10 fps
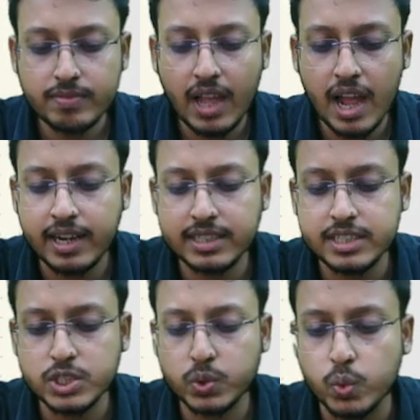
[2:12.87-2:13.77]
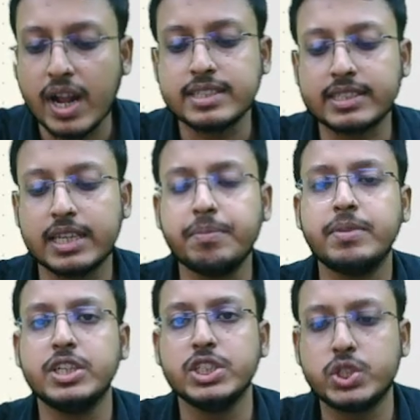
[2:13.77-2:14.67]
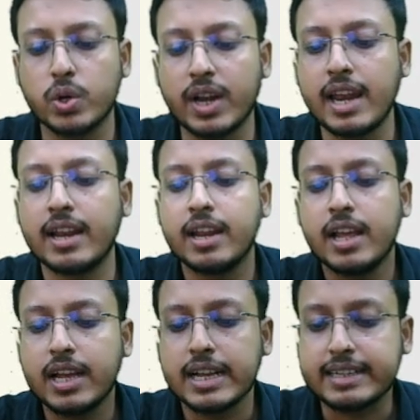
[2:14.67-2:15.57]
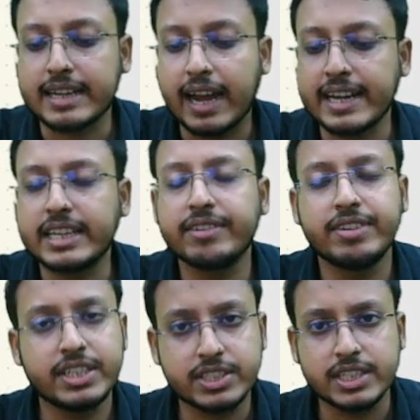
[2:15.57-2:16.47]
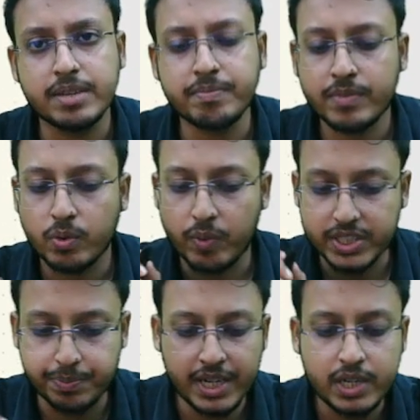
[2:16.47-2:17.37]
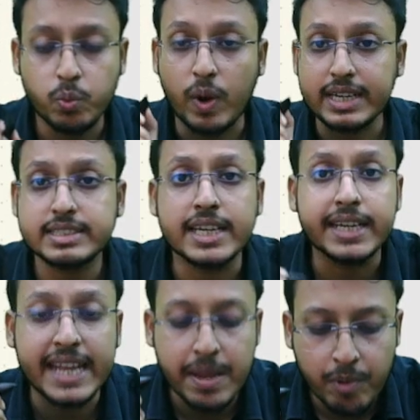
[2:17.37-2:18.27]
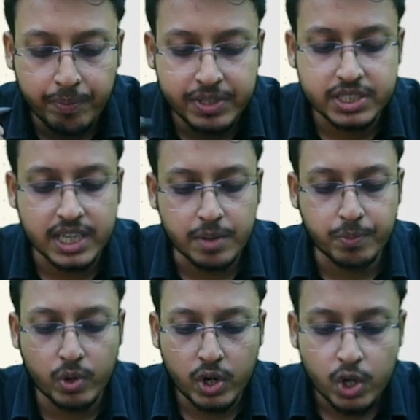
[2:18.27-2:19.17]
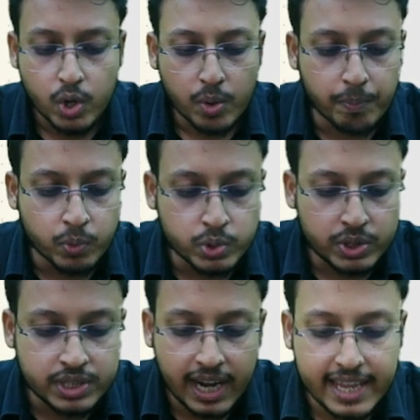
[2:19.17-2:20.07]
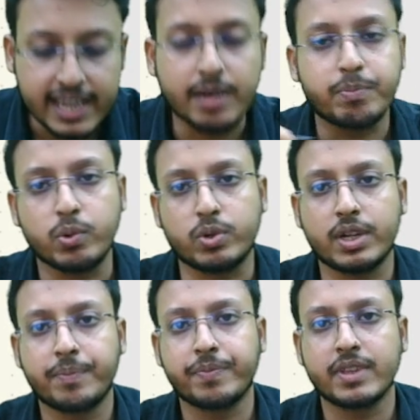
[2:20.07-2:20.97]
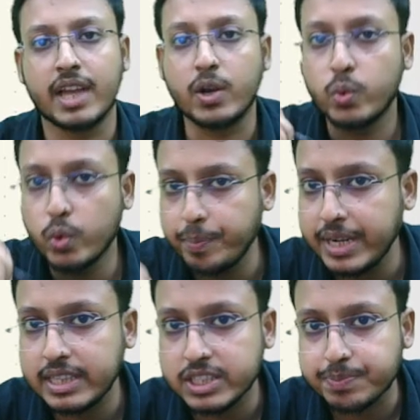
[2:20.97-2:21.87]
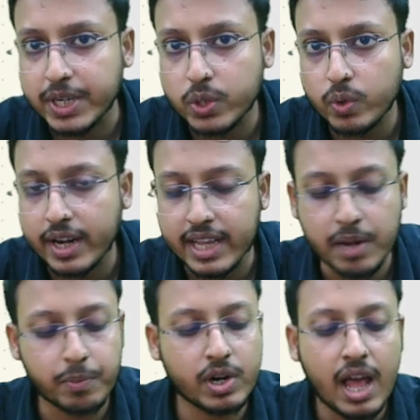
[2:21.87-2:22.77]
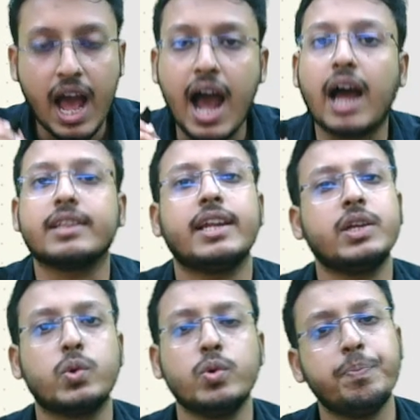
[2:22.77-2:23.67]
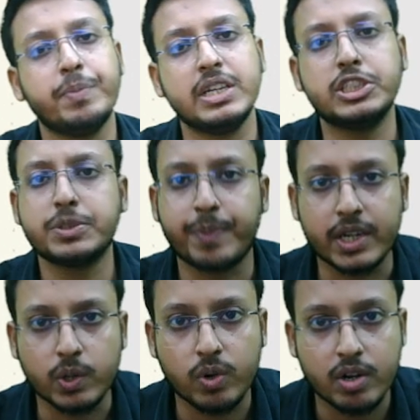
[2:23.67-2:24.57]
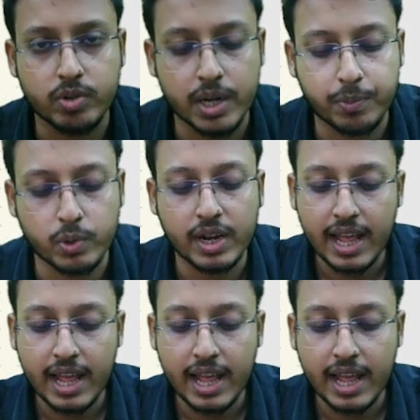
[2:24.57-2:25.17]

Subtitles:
under this UDAN scheme, regional connectivity scheme was built. What is the name of this airport? Mundra Airport. And who built this particular airport? Adani Group built this particular airport.